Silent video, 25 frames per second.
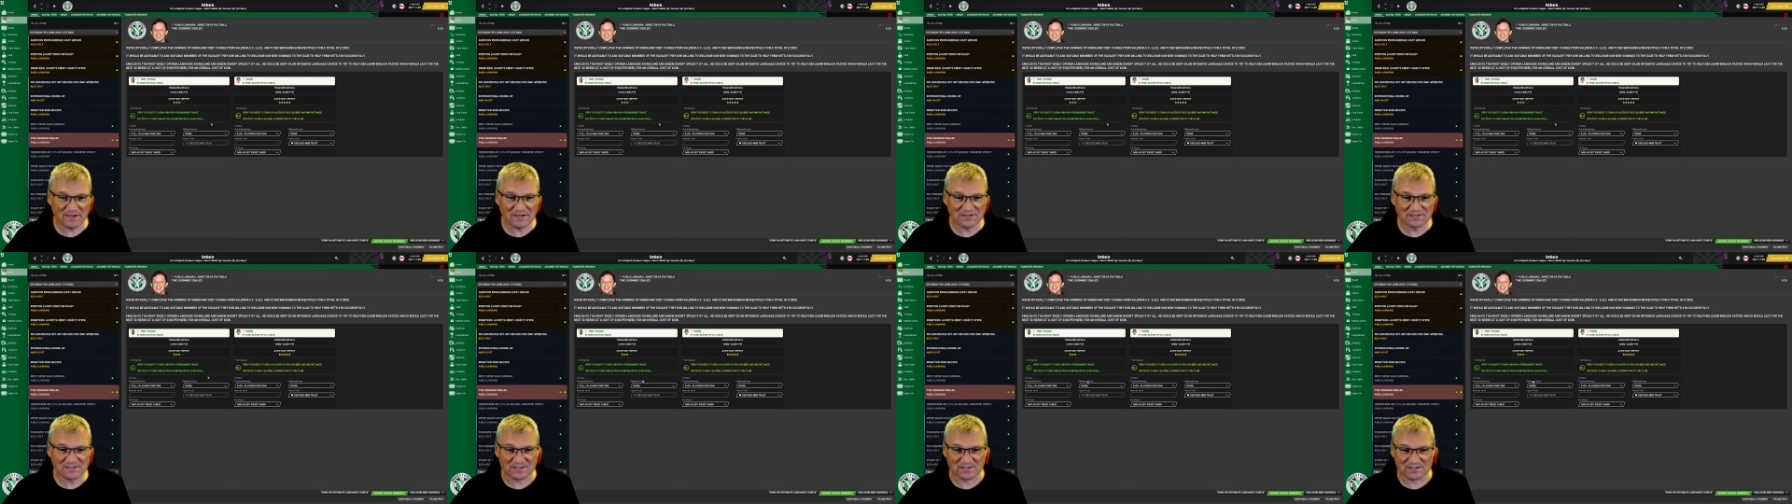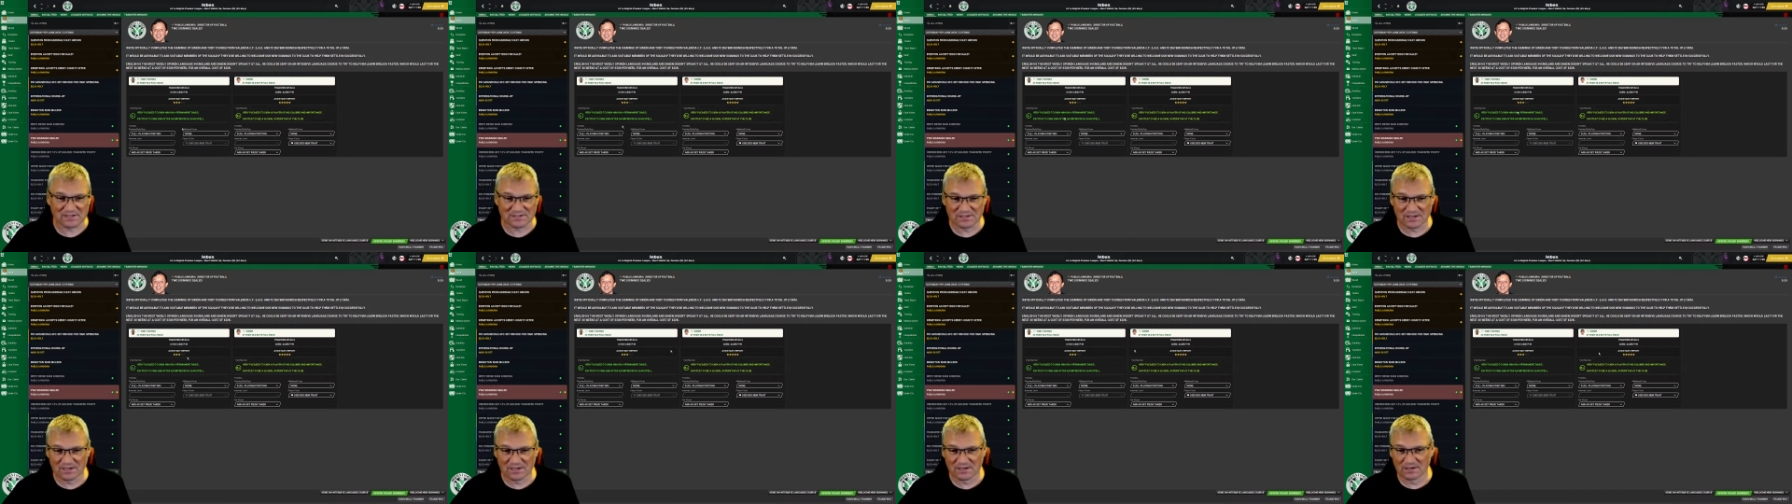
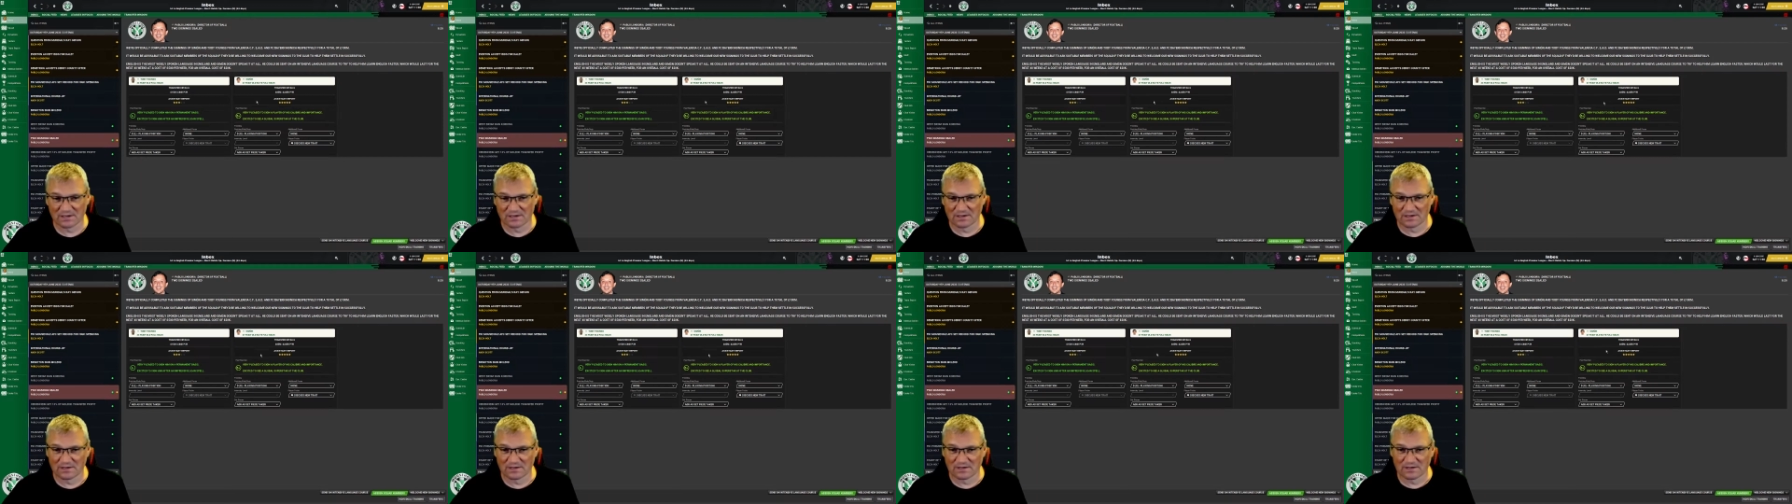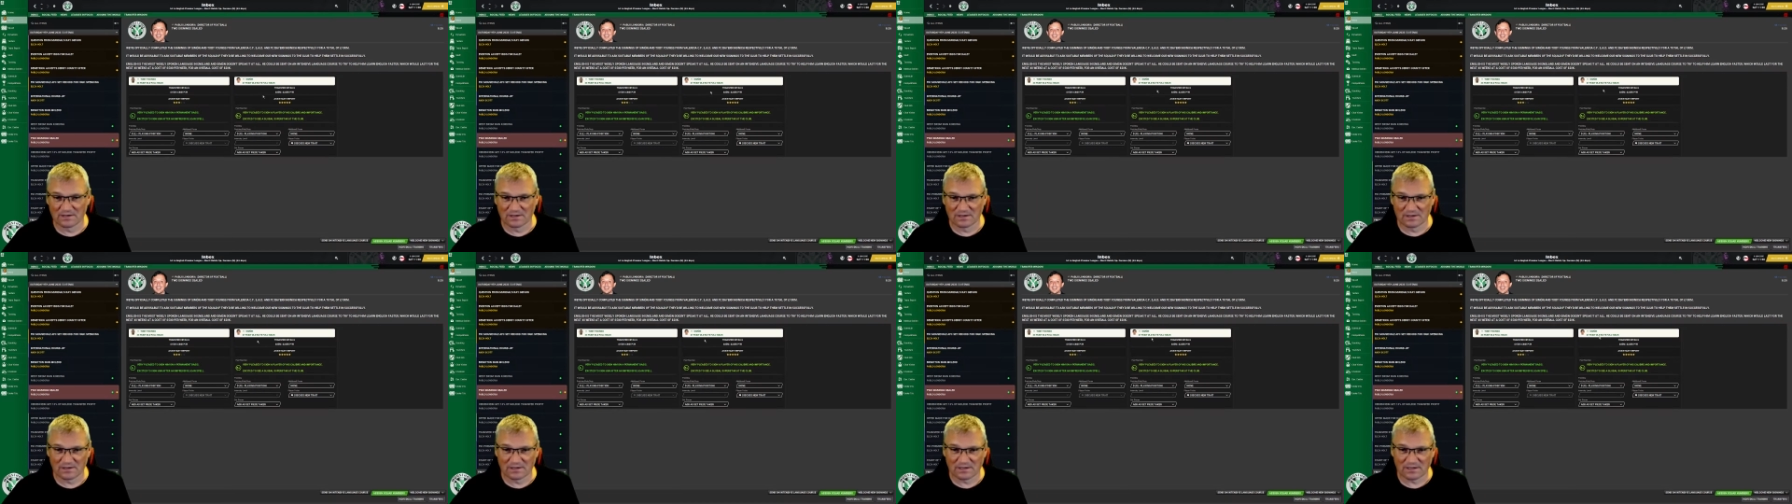basis.
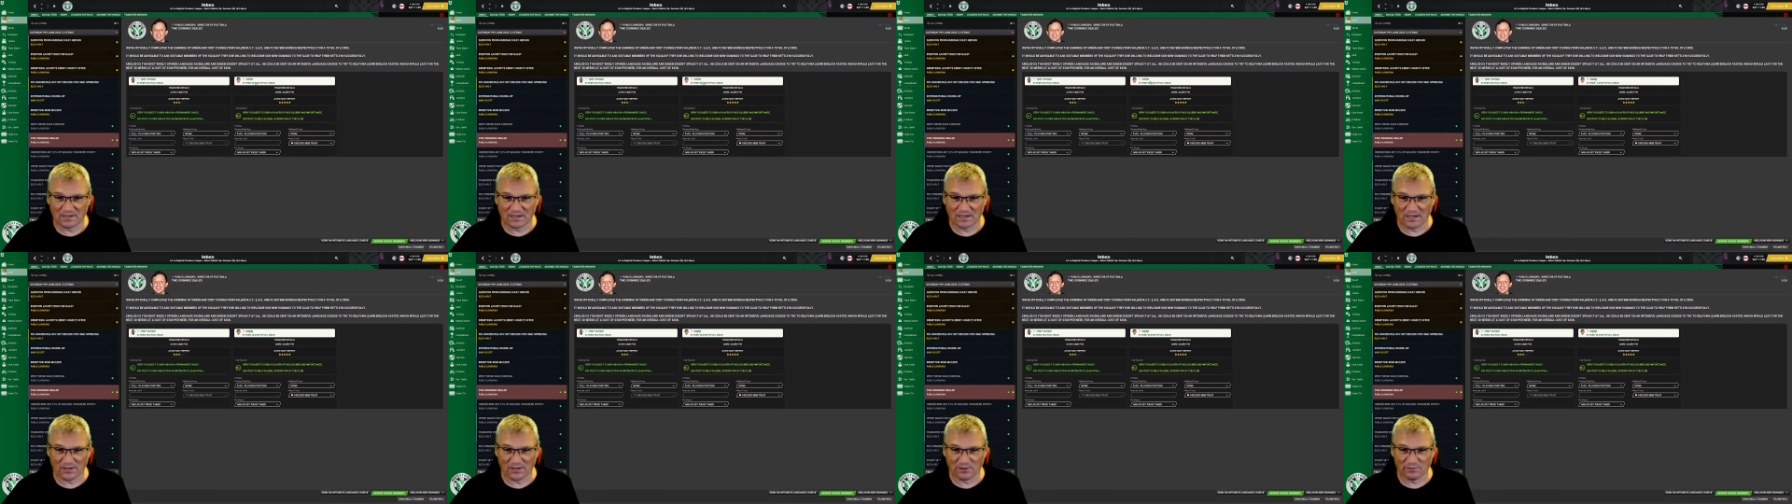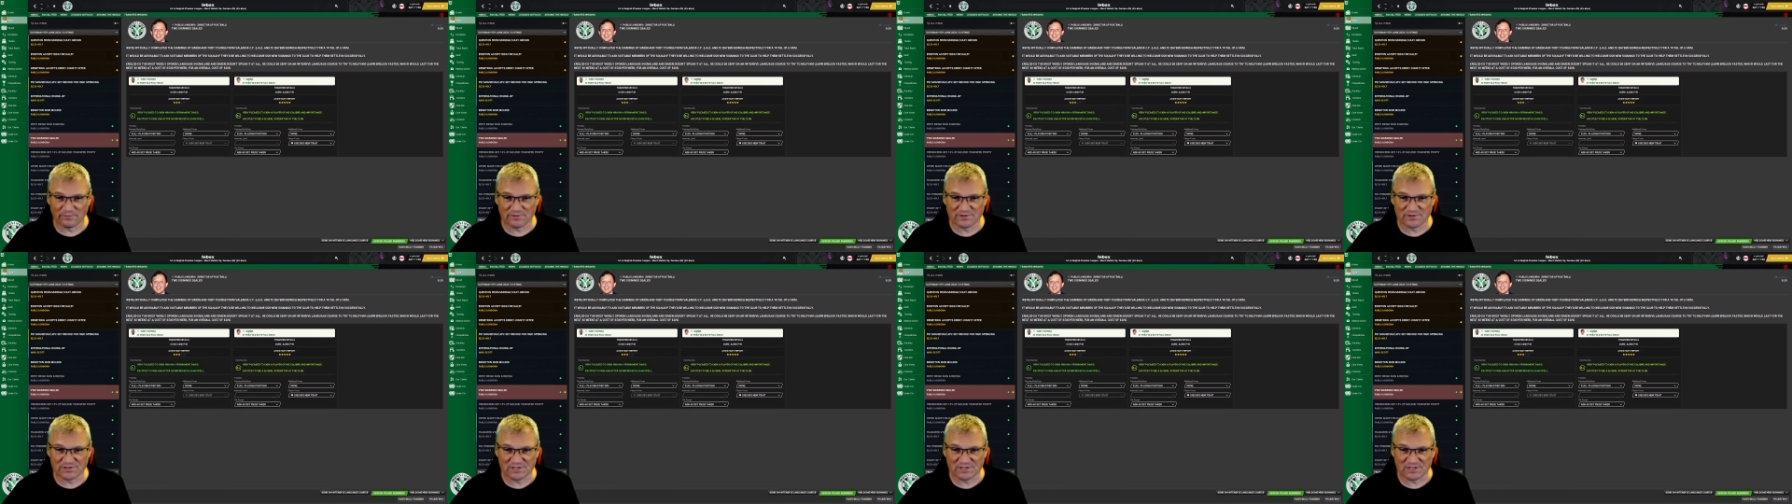
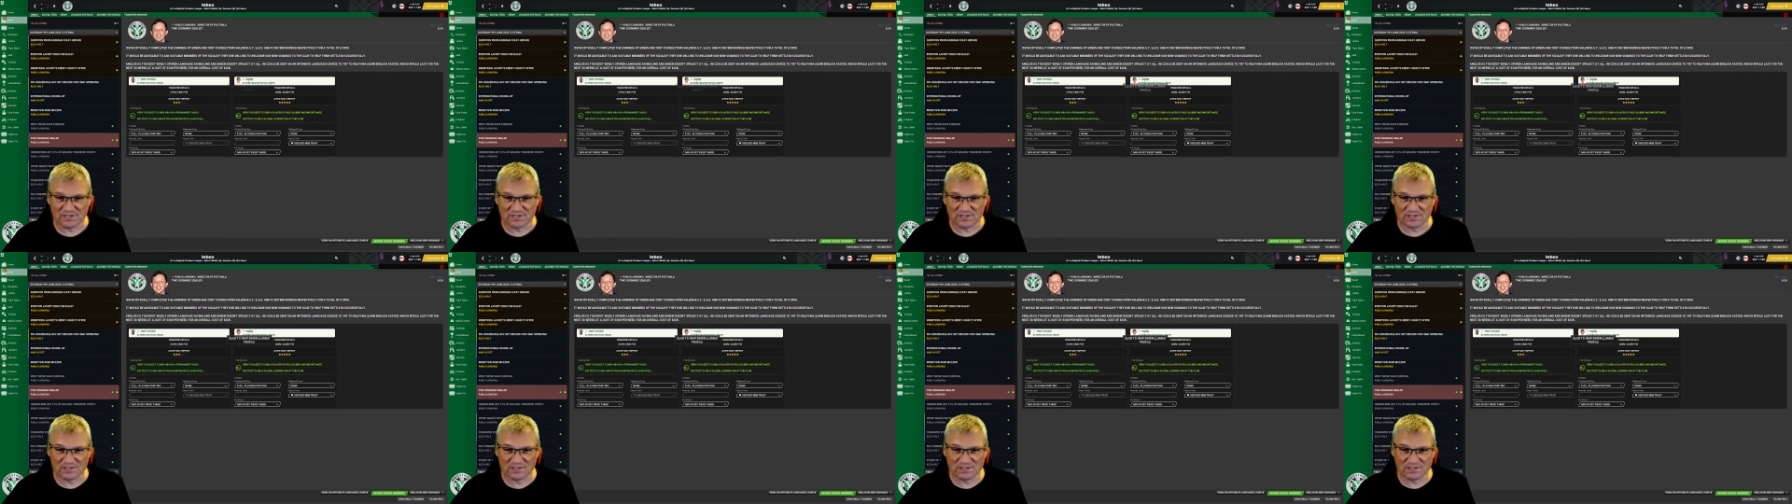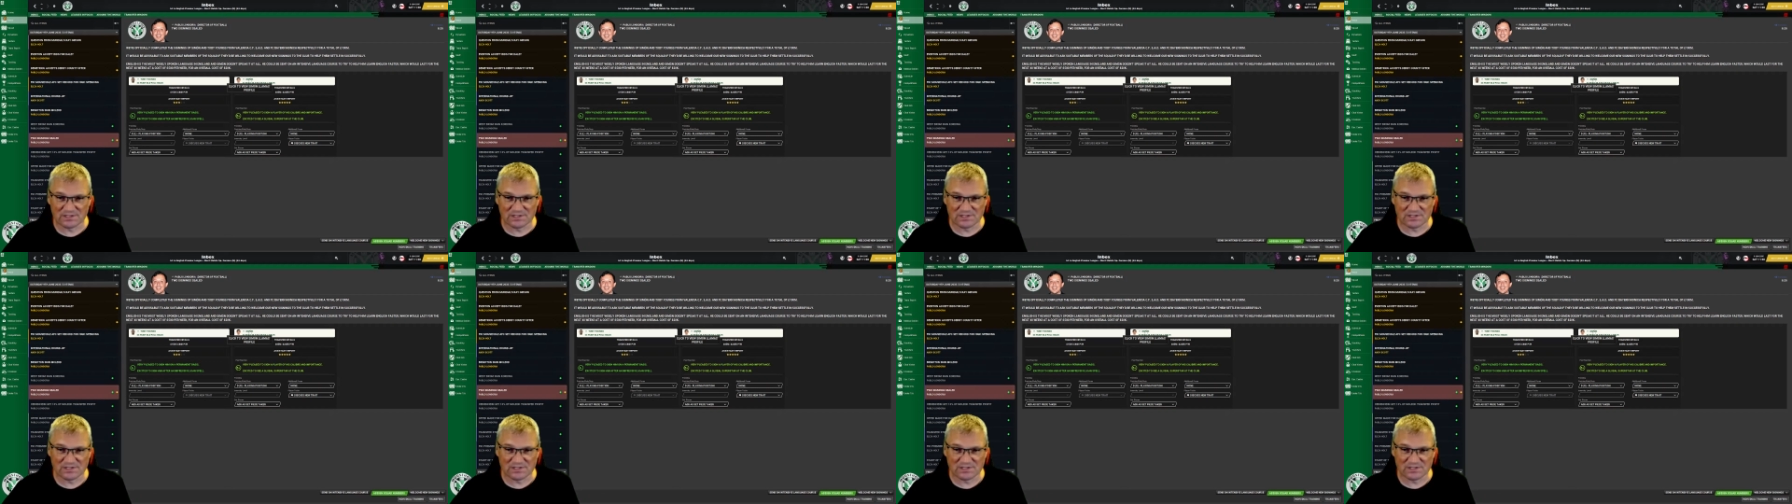And obviously,